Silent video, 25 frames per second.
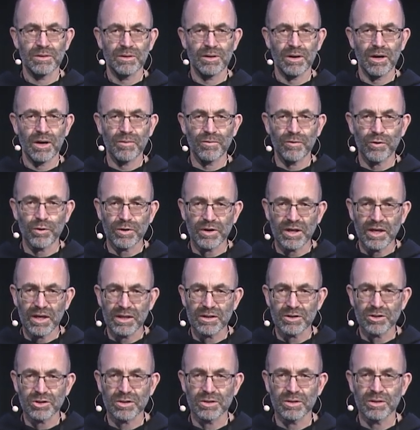our
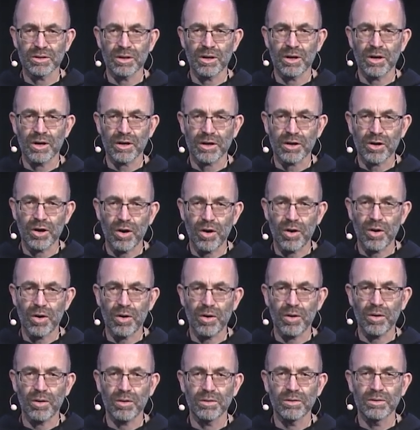vocation, our
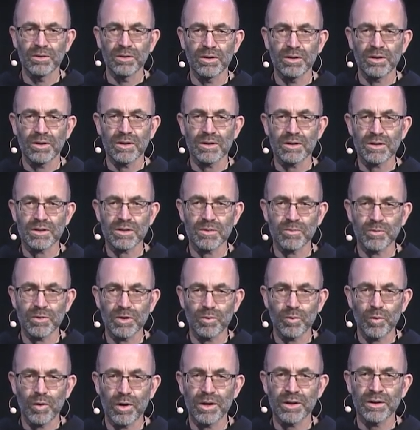call is to be
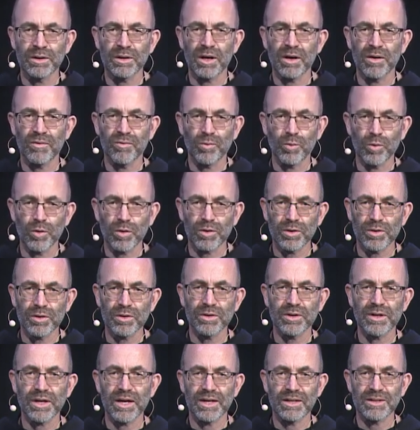one of
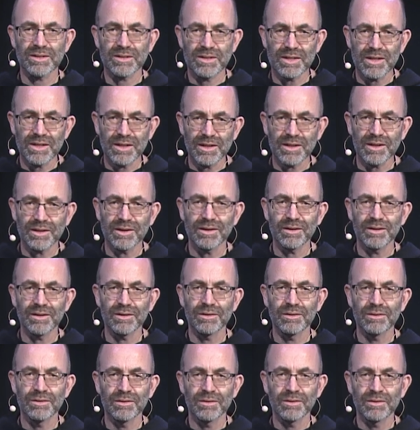word and deed
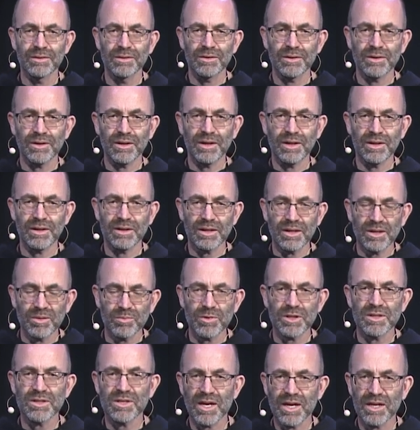in
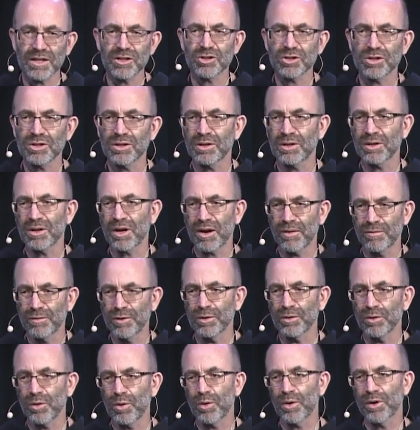imitation of the
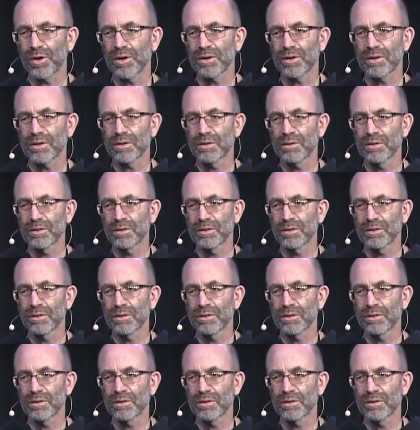Lord,